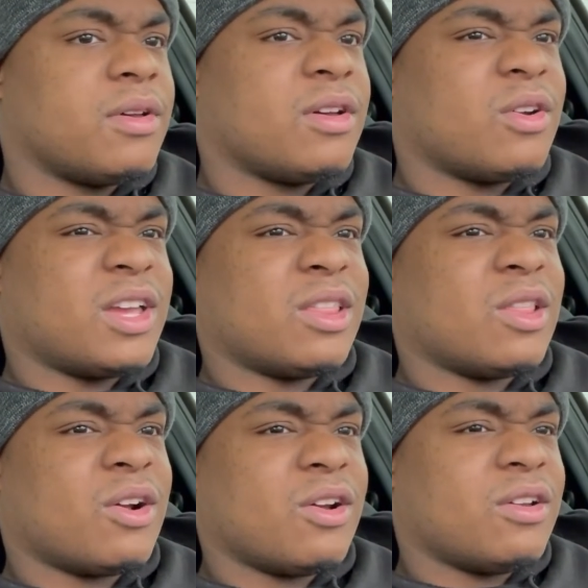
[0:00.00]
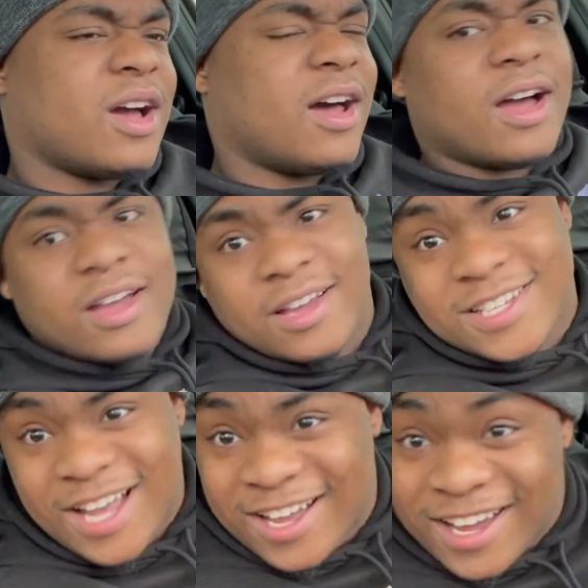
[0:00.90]
and learn? I
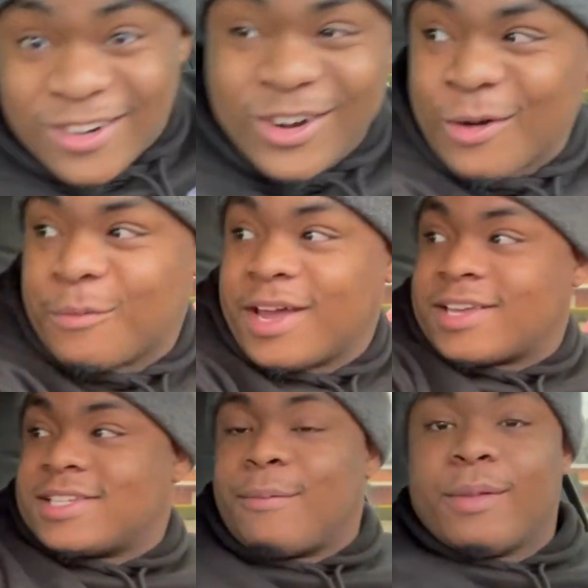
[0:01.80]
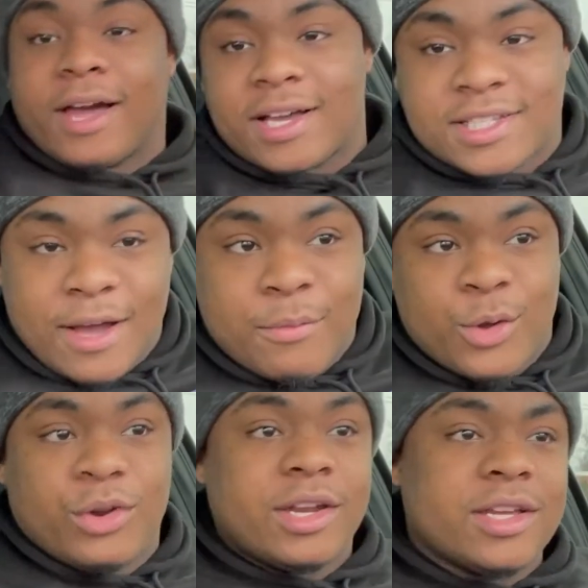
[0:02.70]
don't know, man, because like I say, I'm
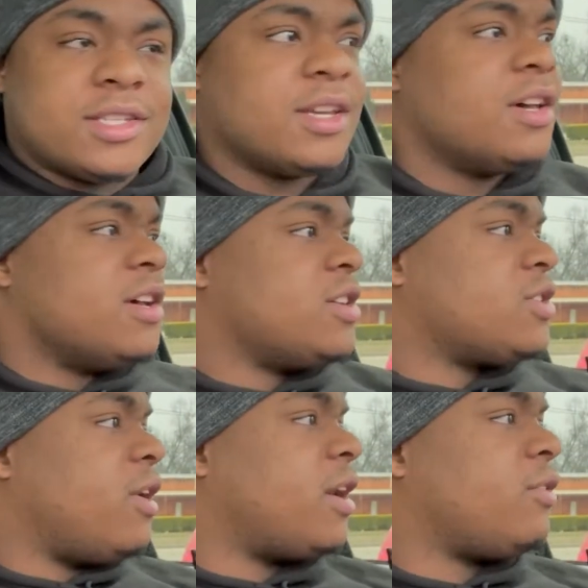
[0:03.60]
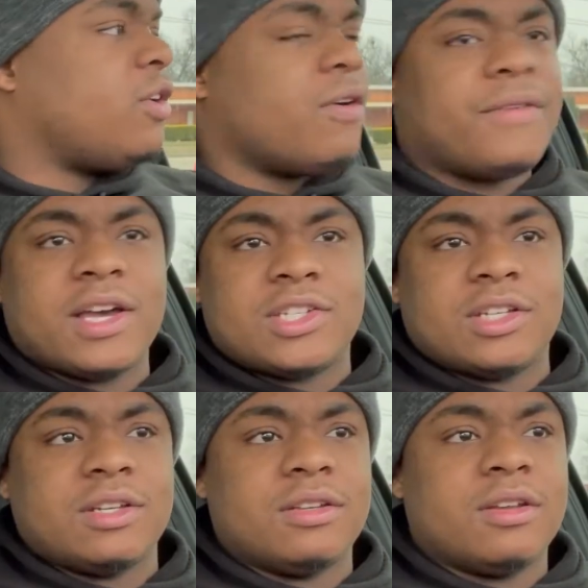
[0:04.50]
new to this, so I don't know if I
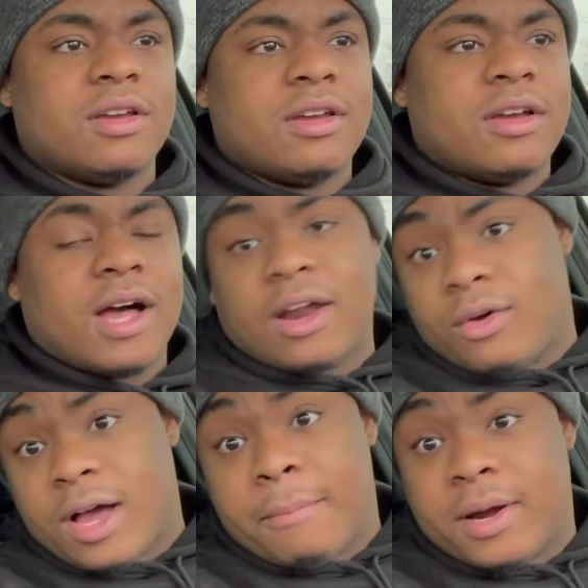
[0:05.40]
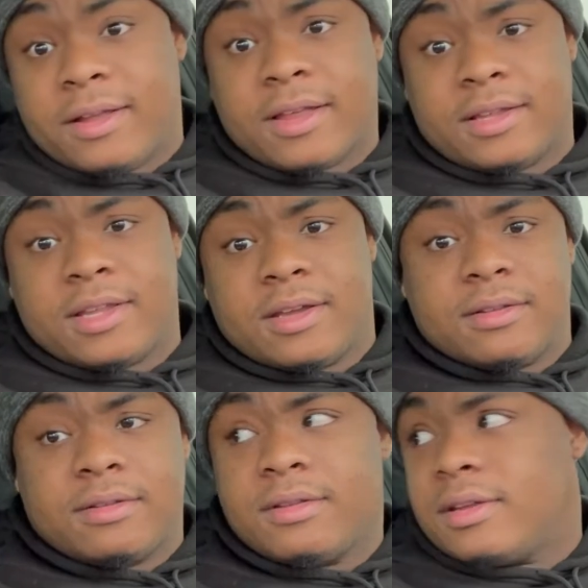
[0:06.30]
should. I don't got money like that,
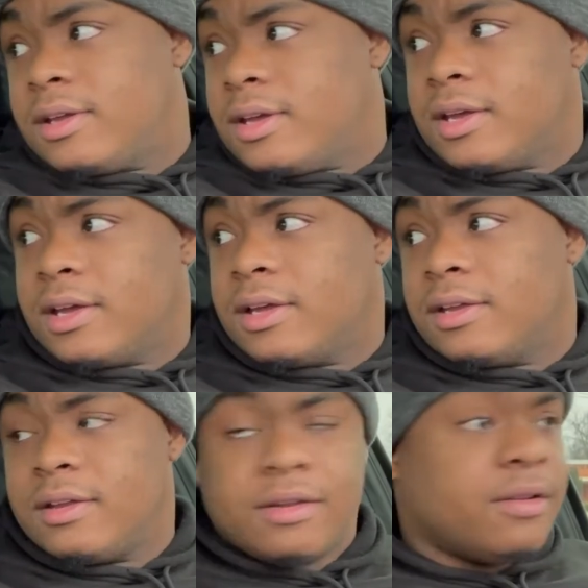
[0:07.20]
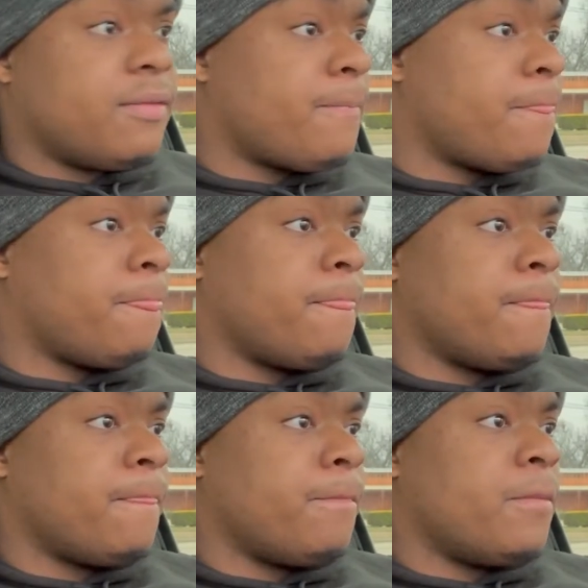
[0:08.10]
and
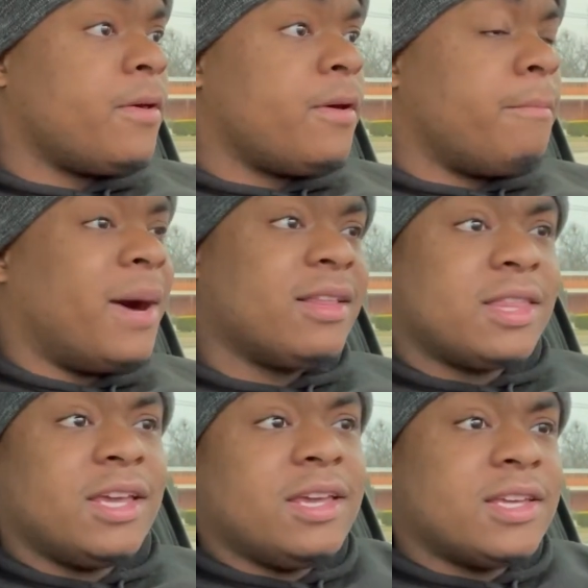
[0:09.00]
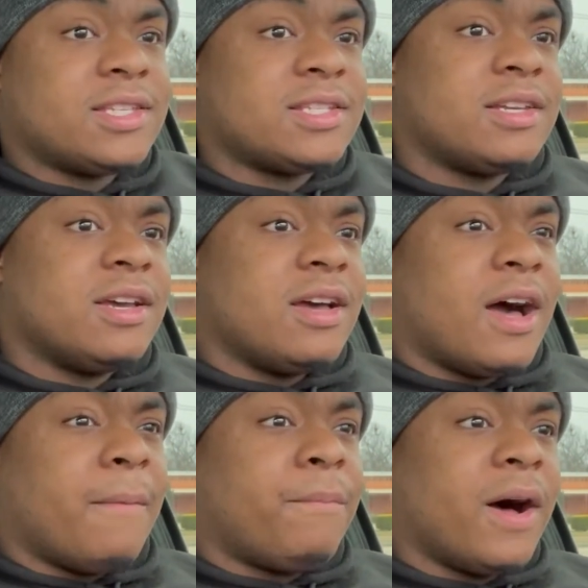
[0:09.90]
my thing is
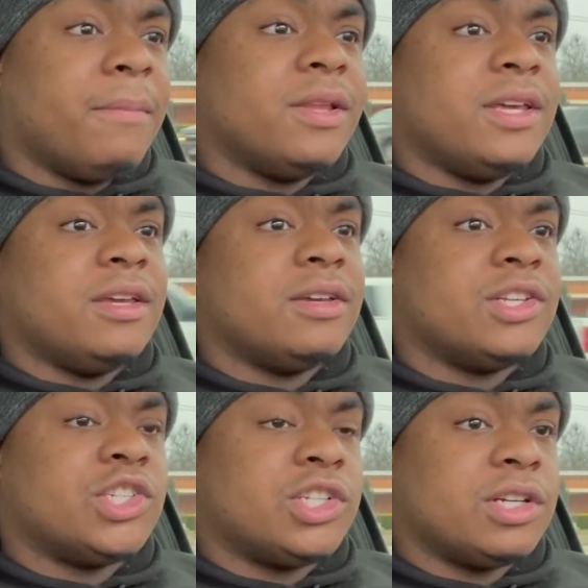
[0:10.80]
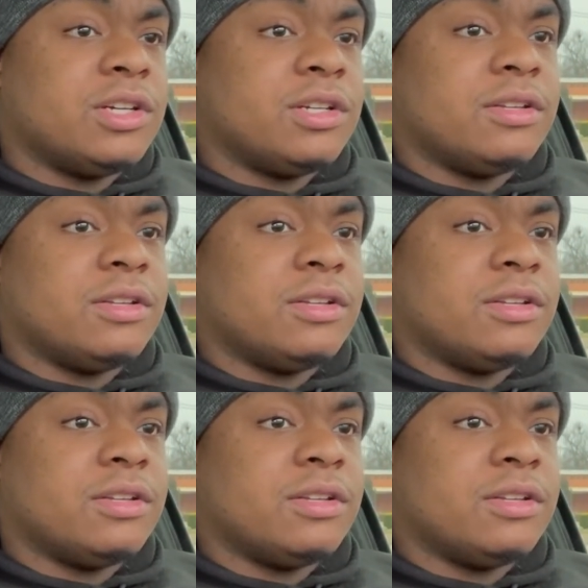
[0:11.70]
I probably should